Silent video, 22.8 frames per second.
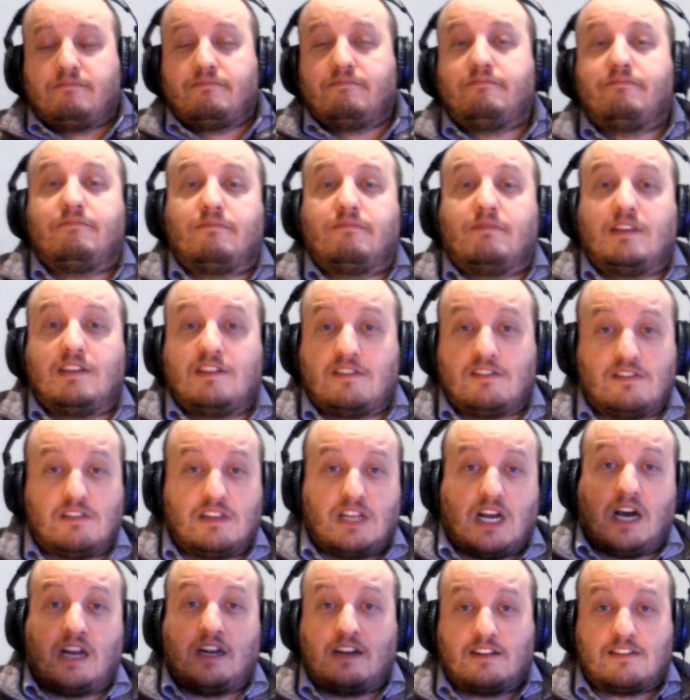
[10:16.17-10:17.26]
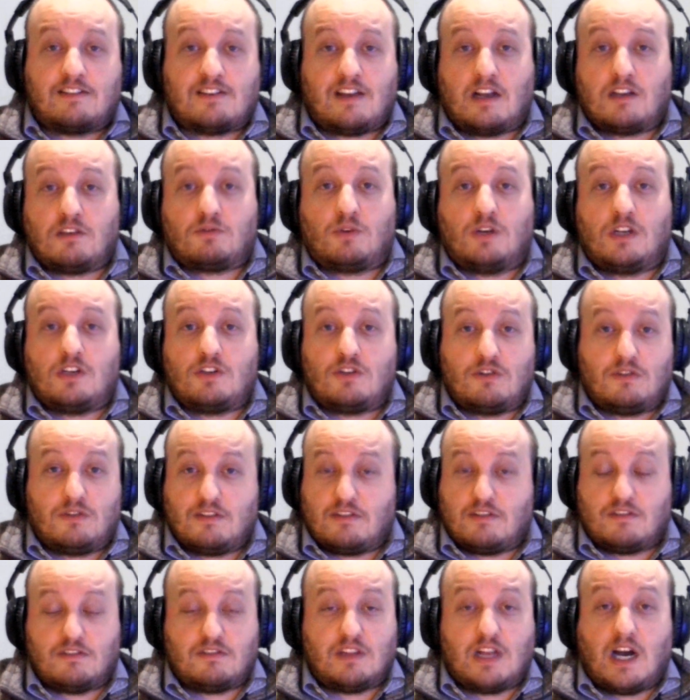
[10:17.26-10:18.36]
This is not an exaggeration. This
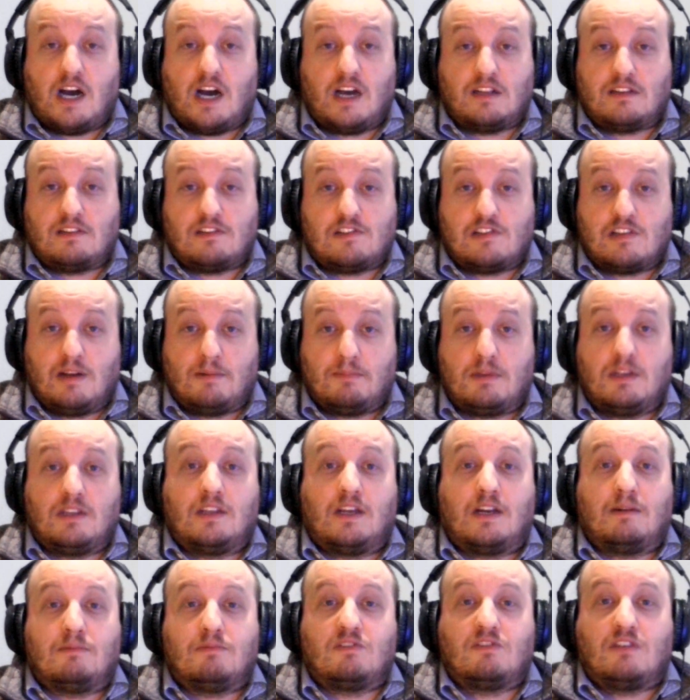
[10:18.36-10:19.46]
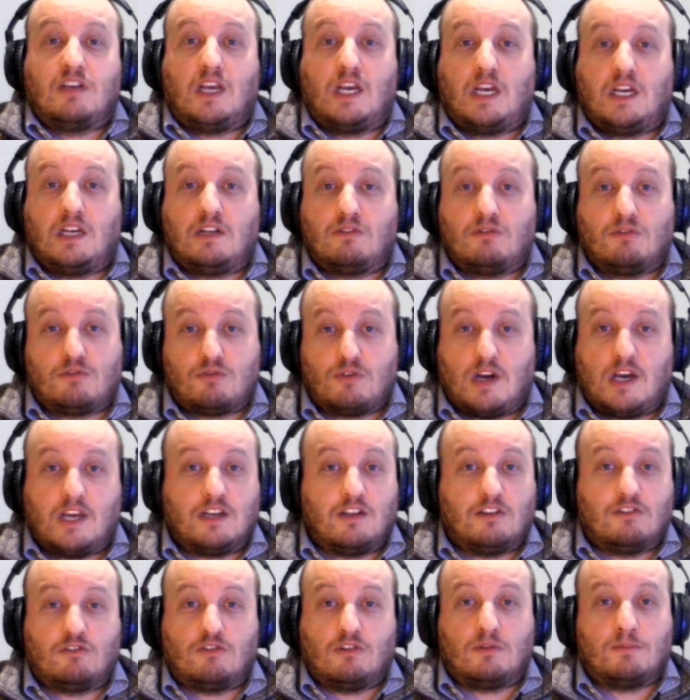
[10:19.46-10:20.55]
is not something that I'm saying to try and
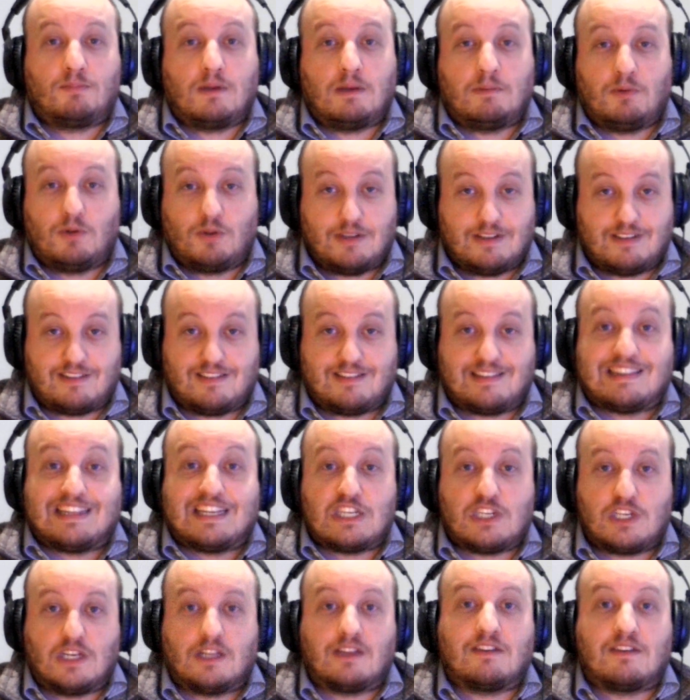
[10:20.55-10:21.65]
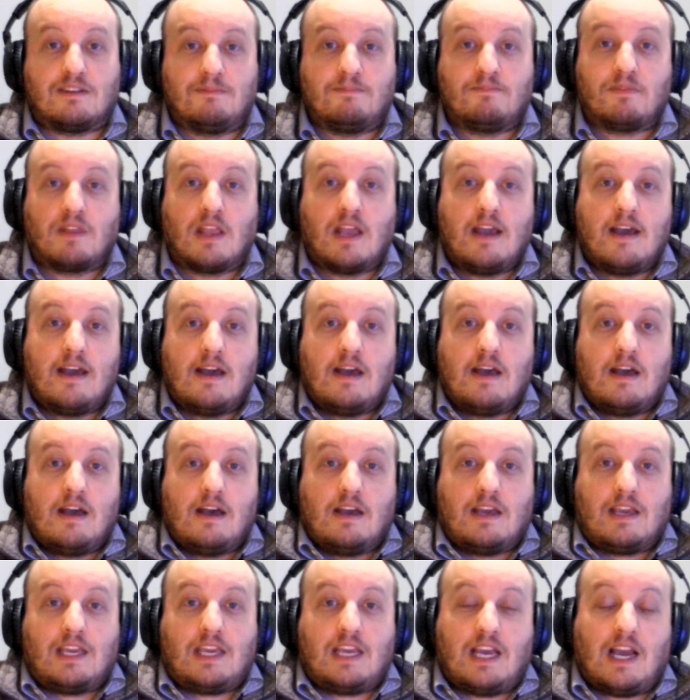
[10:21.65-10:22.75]
insult people. This is legit.
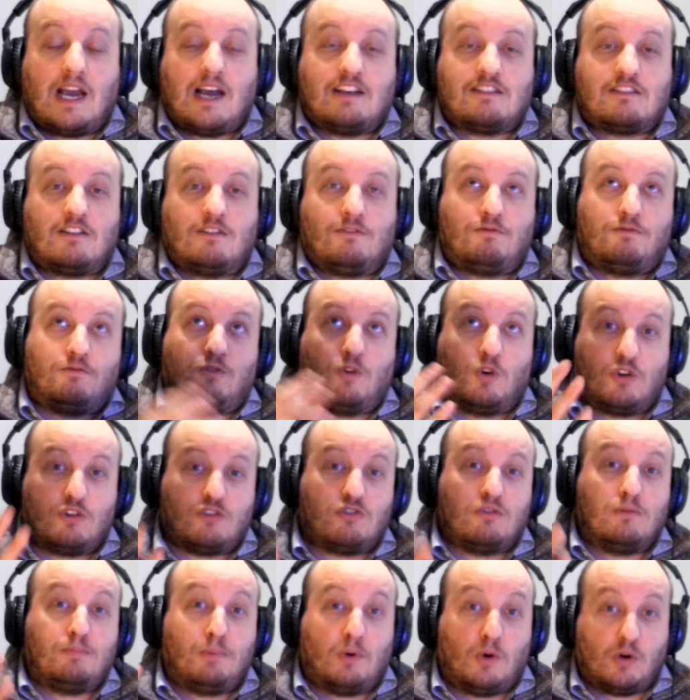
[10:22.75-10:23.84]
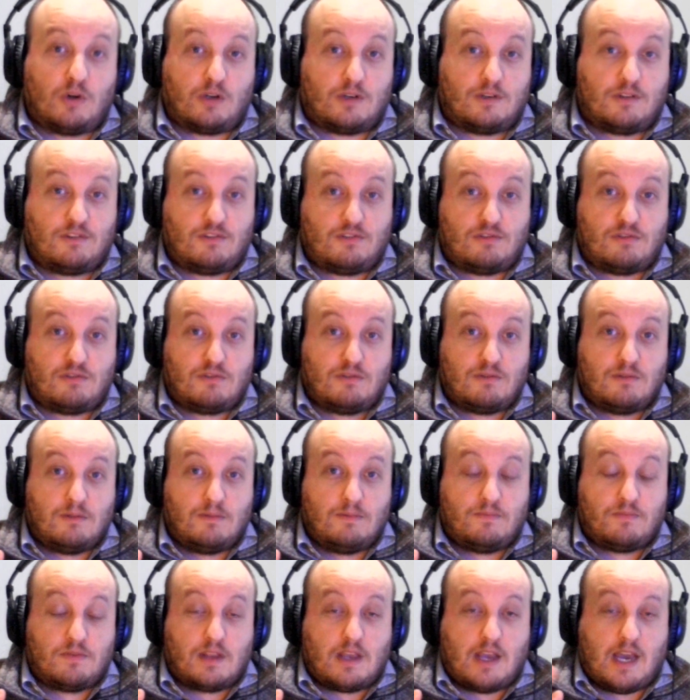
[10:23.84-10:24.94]
He has 4 supporters
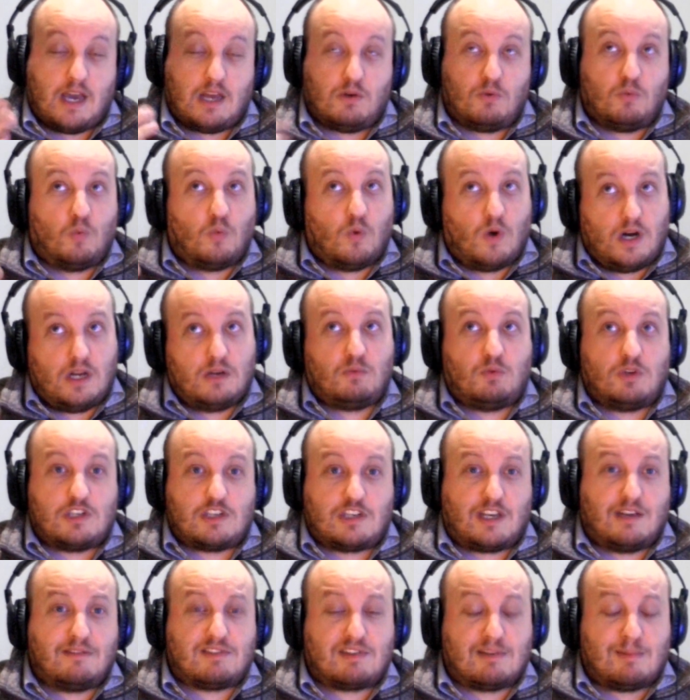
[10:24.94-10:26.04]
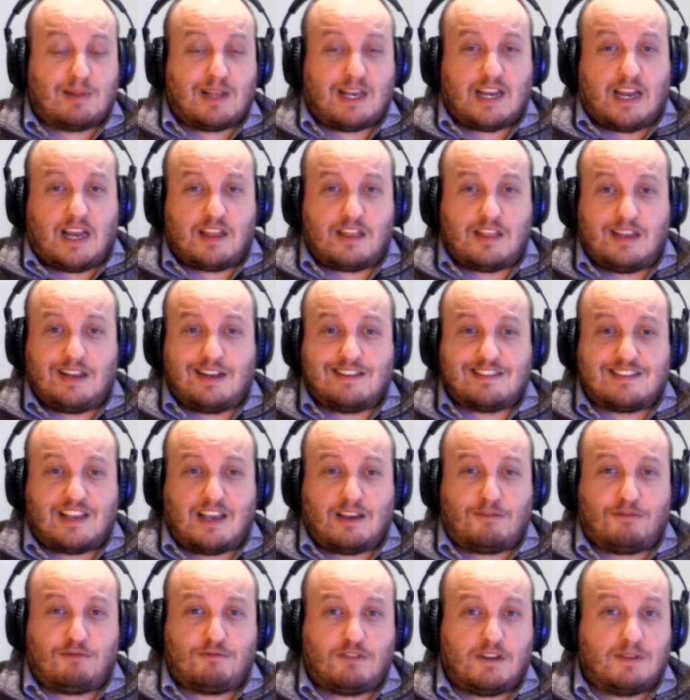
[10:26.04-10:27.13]
and one which gives him like I think it's like
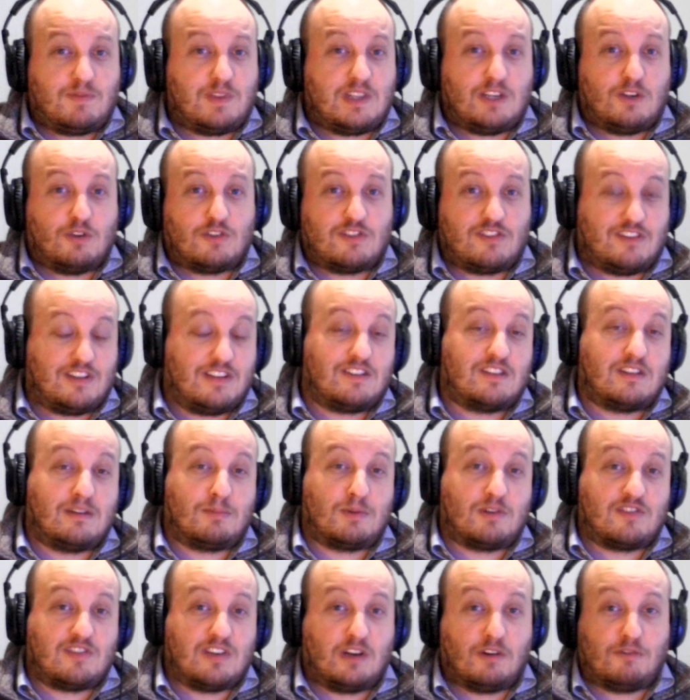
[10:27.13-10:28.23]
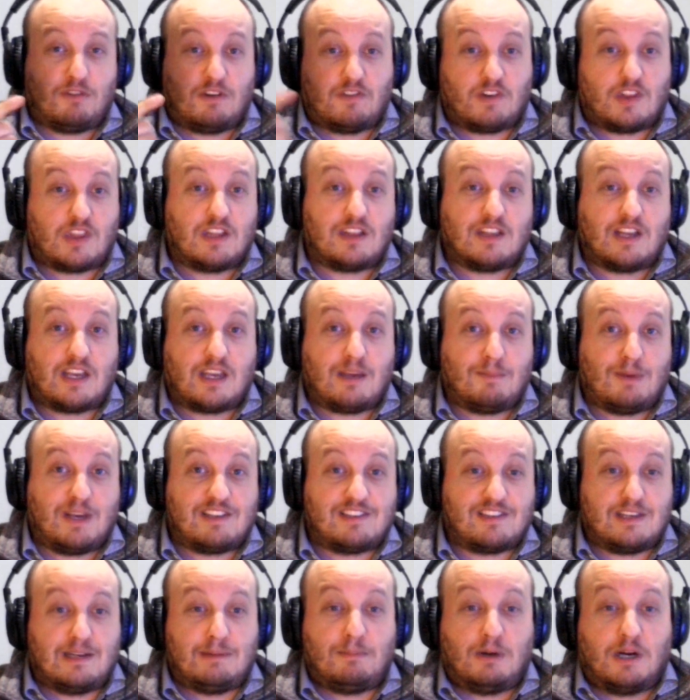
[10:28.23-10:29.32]
50 or 60% of everything that he makes
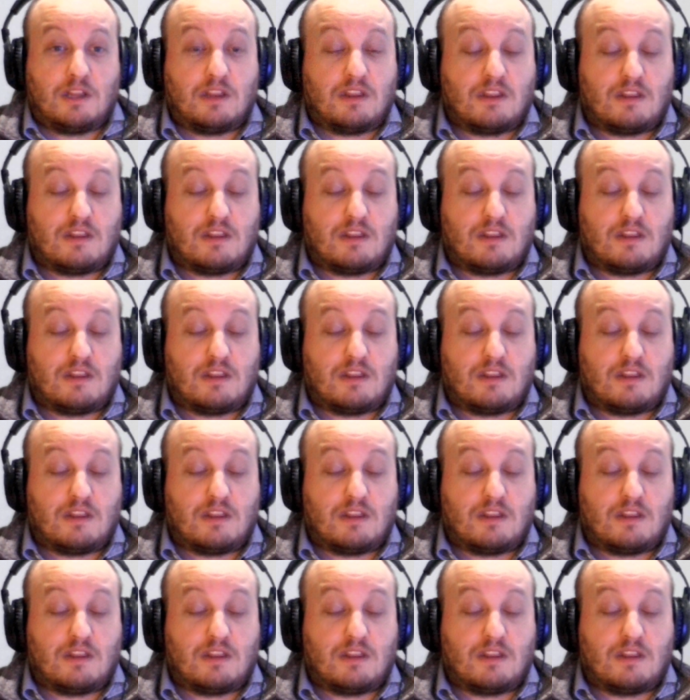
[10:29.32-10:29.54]
in a month.